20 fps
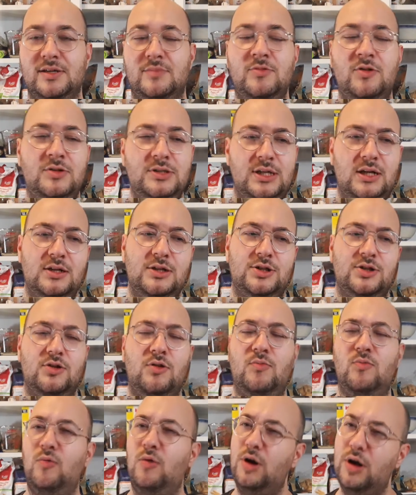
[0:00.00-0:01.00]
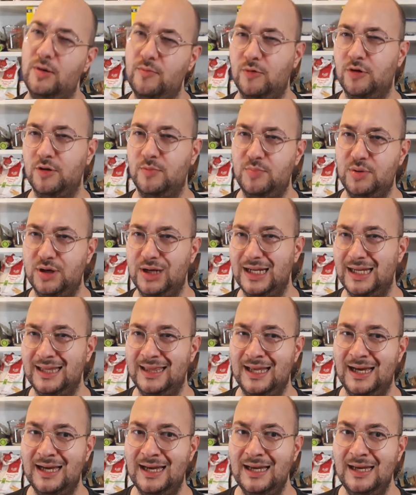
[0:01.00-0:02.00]
I'm not entirely sure what I want to put
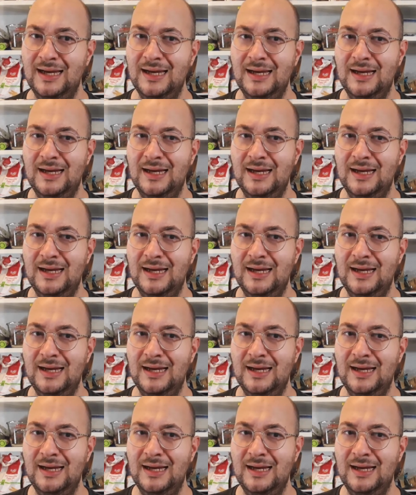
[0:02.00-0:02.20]
in there.